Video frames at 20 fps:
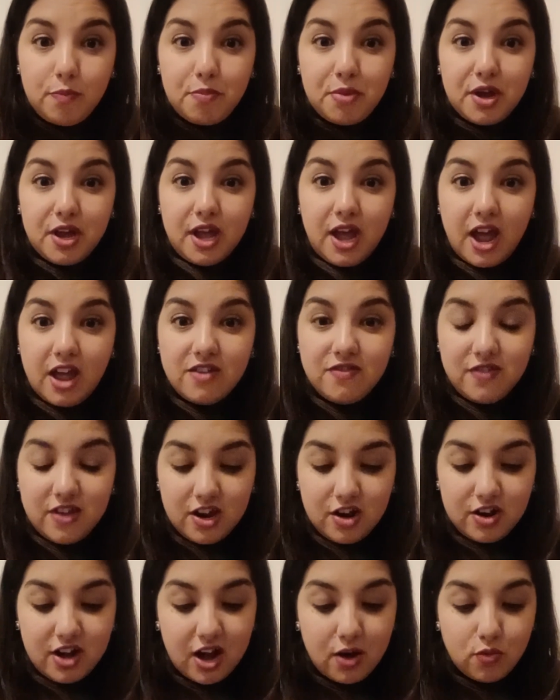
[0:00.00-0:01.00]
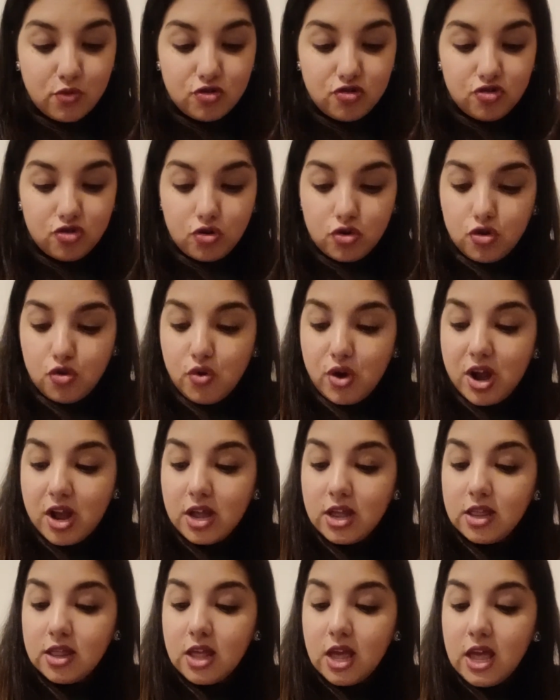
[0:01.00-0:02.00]
but I figured I would show you
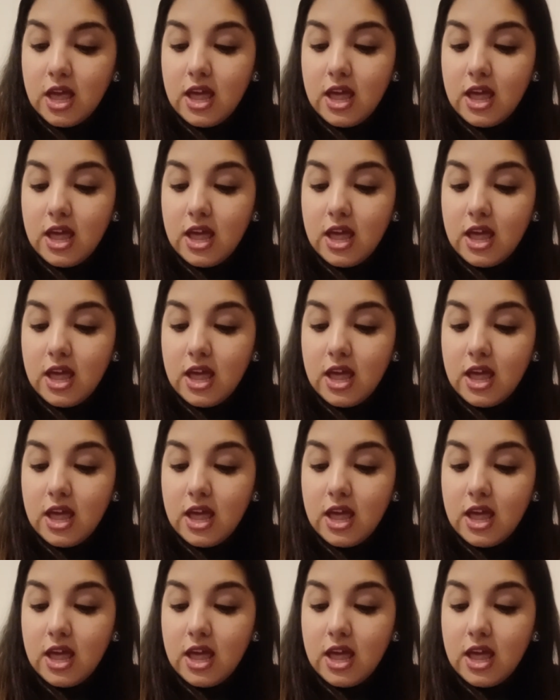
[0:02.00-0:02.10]
guys